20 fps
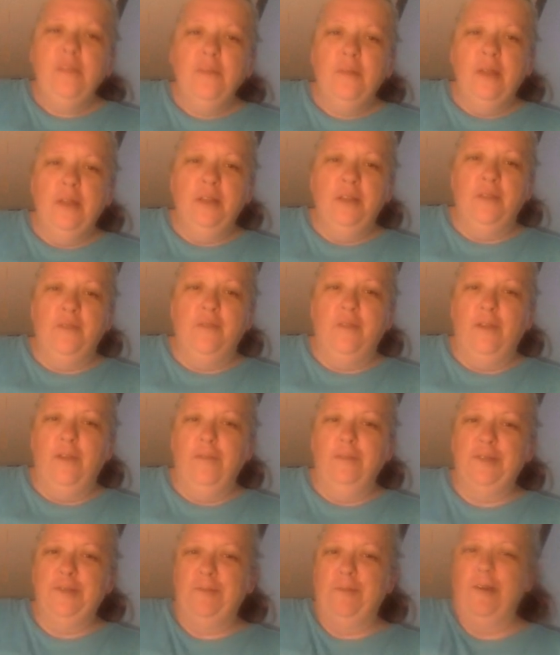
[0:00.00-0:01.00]
We're at the
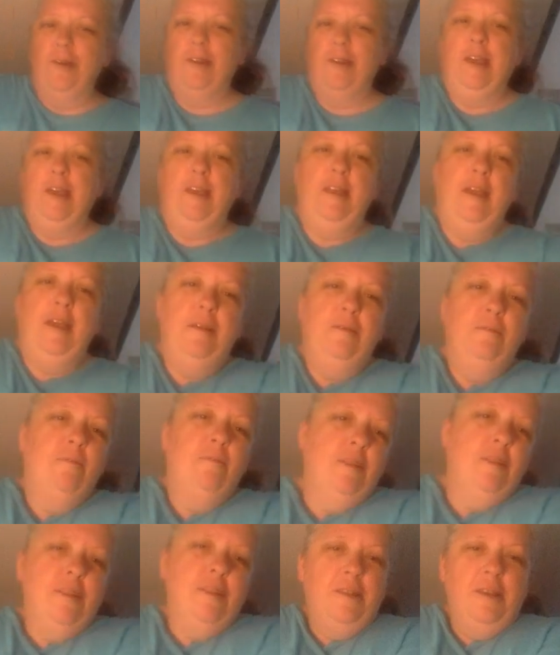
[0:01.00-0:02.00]
farmers market,
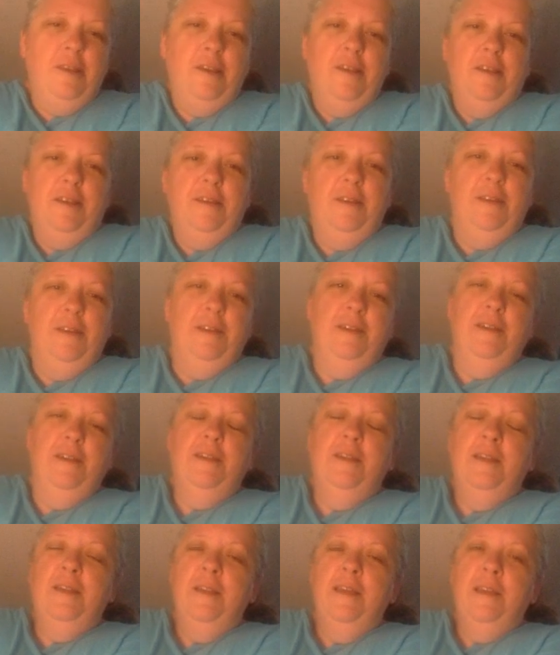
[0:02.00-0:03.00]
and one of the
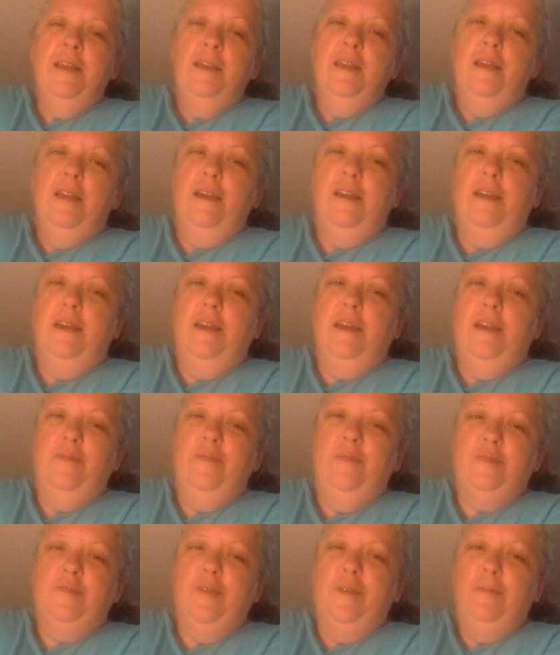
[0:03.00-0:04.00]

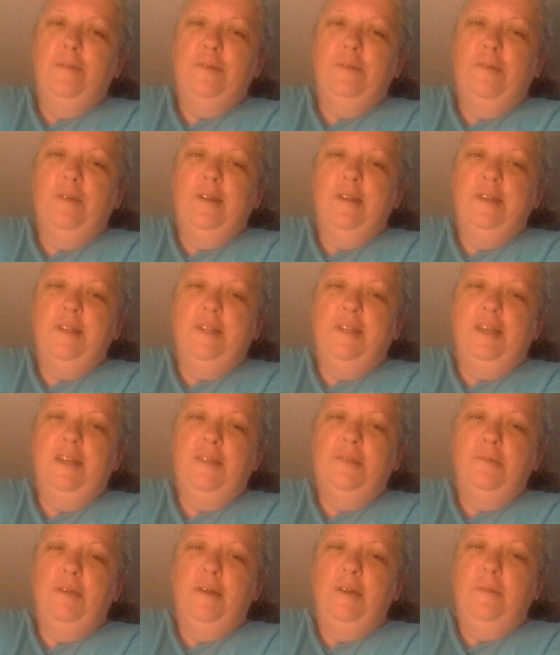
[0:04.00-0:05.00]
Halifax farmers market
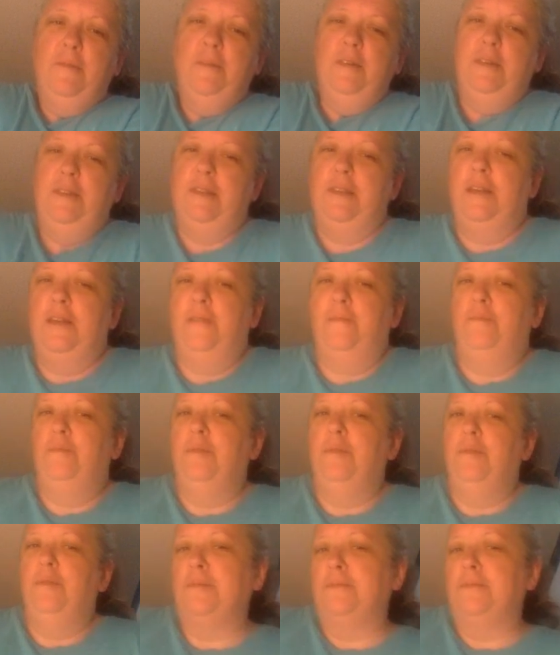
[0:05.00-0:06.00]
today as well. And one of
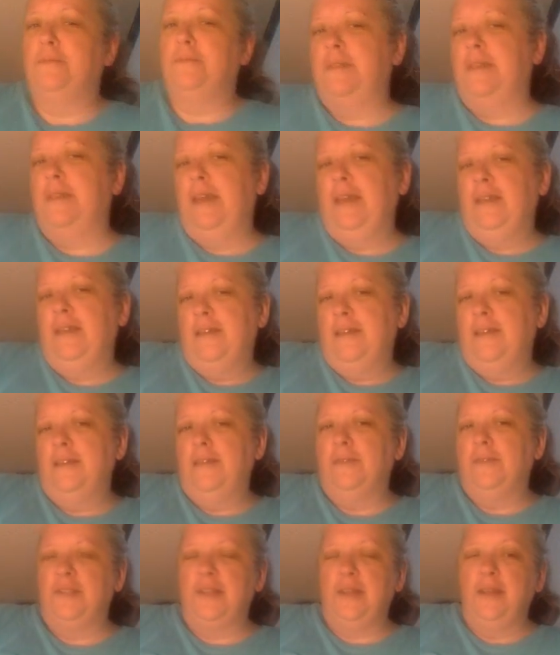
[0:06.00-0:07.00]
the booths was like,
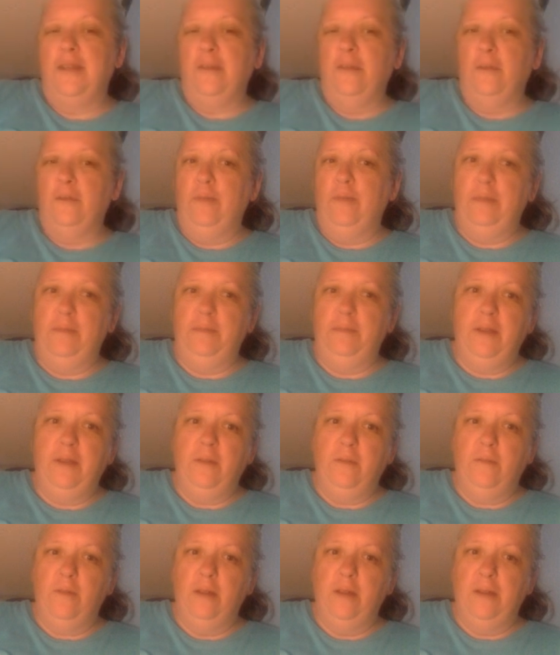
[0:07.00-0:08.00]
they're selling homemade
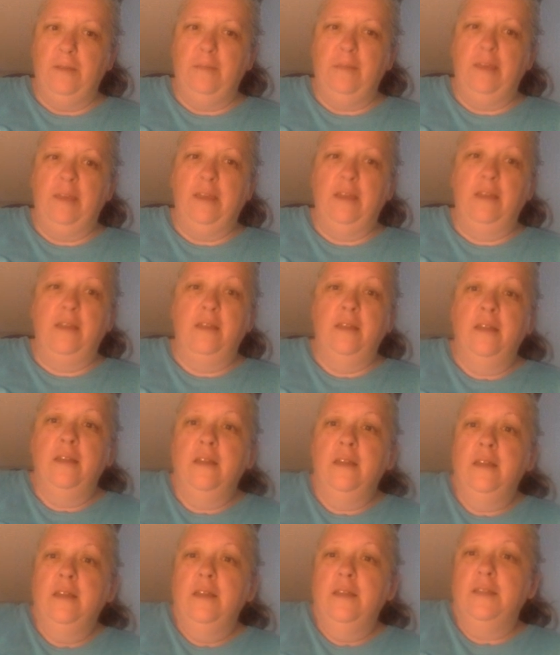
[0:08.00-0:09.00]
beer and wine. I'm like,
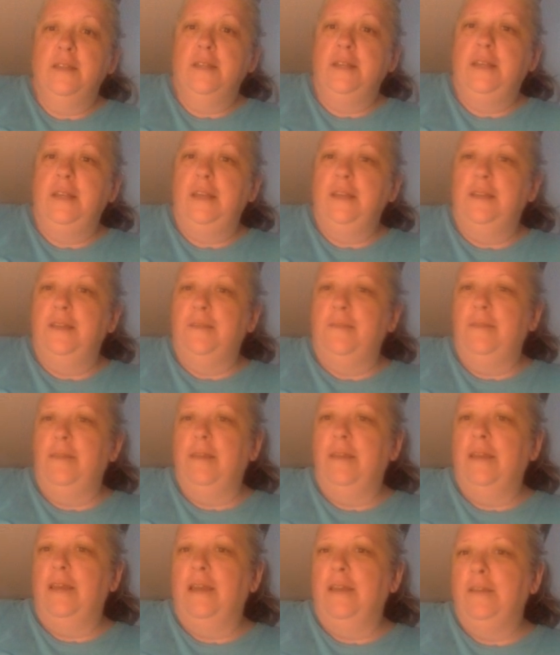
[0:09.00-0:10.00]
said to Heath,
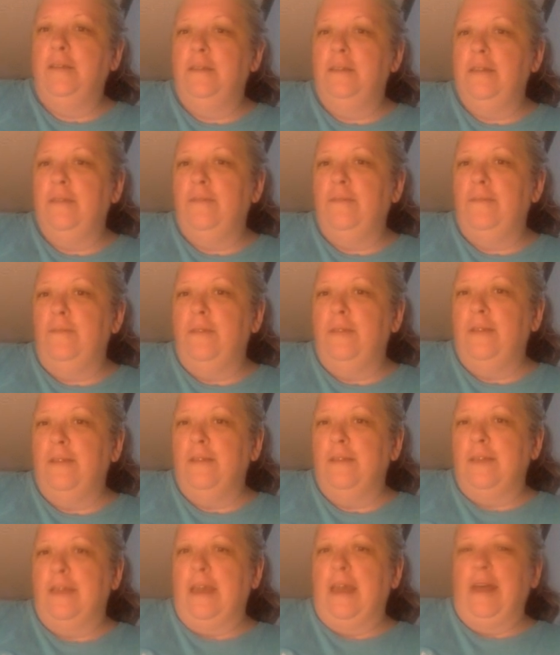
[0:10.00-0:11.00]
I'm like, I don't even
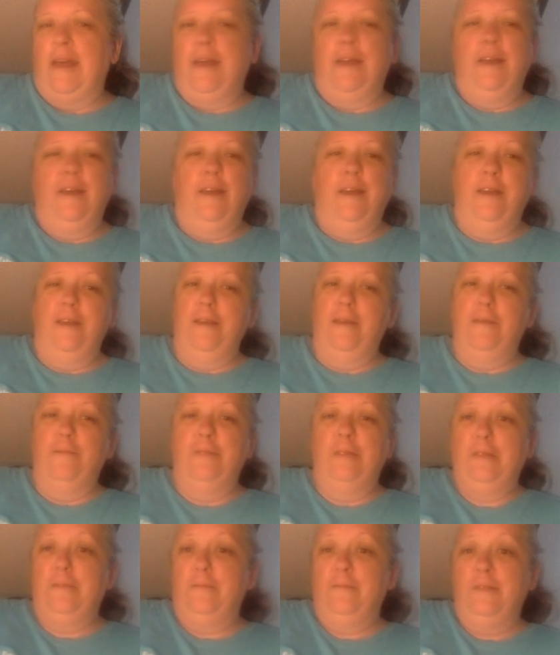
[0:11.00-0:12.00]
want to look. I
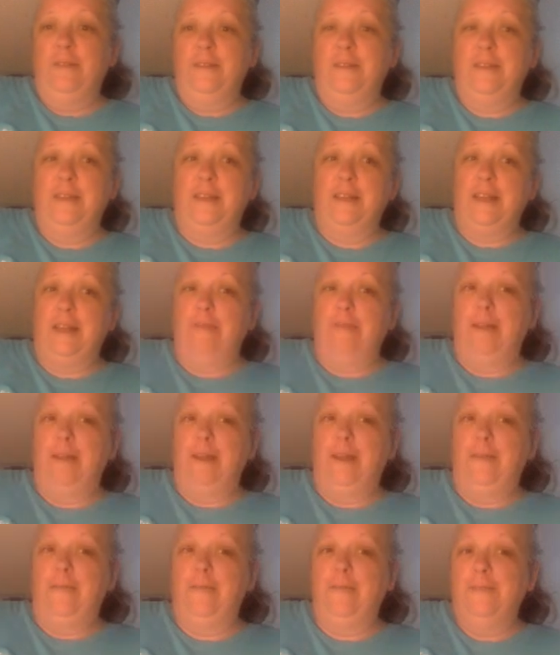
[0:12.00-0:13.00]
don't even want to look at it
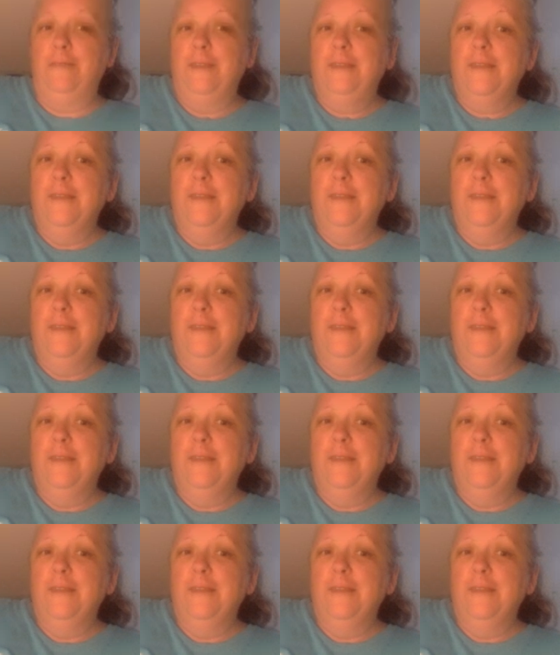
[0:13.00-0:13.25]
right now.